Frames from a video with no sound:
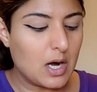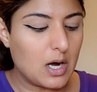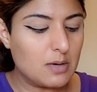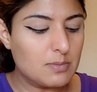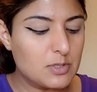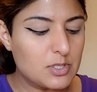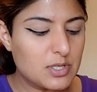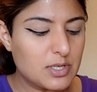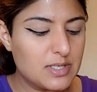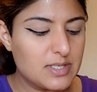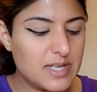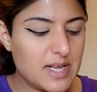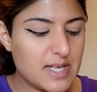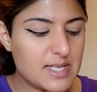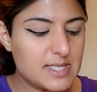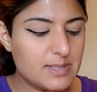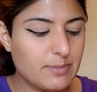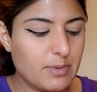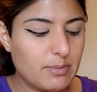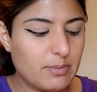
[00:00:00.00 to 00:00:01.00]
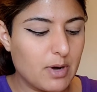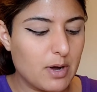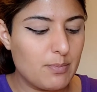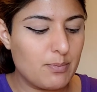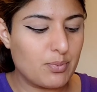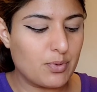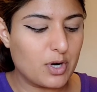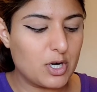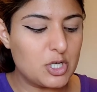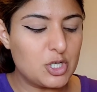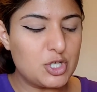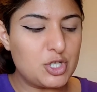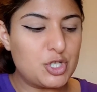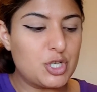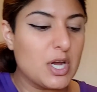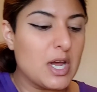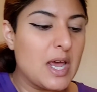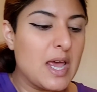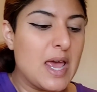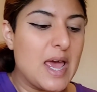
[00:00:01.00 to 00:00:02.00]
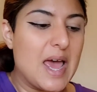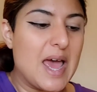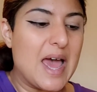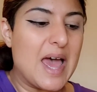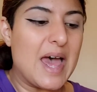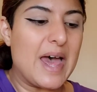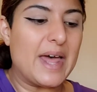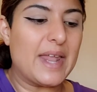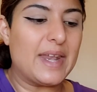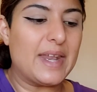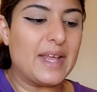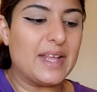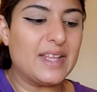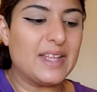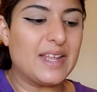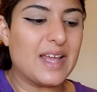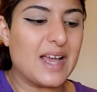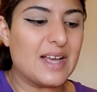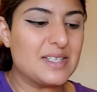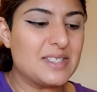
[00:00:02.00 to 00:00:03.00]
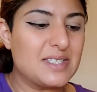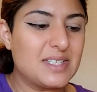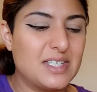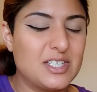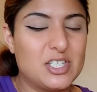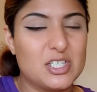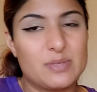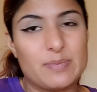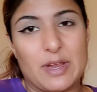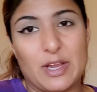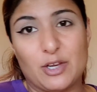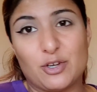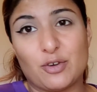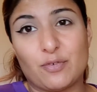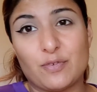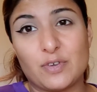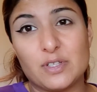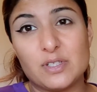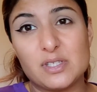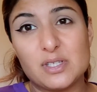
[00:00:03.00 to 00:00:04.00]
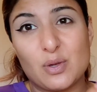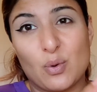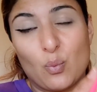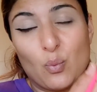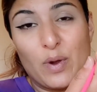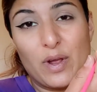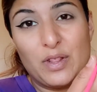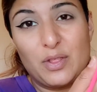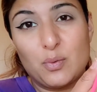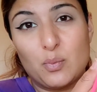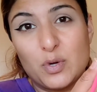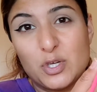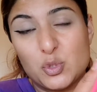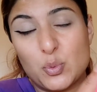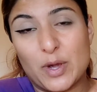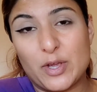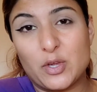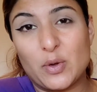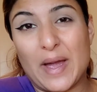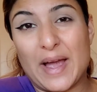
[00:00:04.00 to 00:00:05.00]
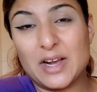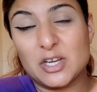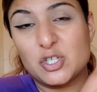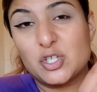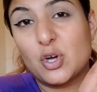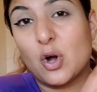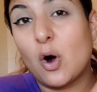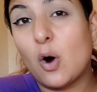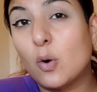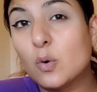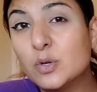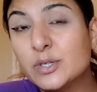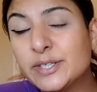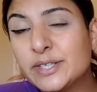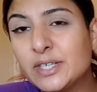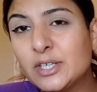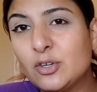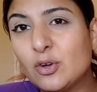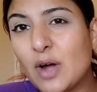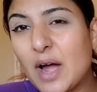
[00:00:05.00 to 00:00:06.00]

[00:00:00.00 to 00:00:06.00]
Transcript: I'm just going to take some of my brush, and yes, it does make a difference with which way you're actually holding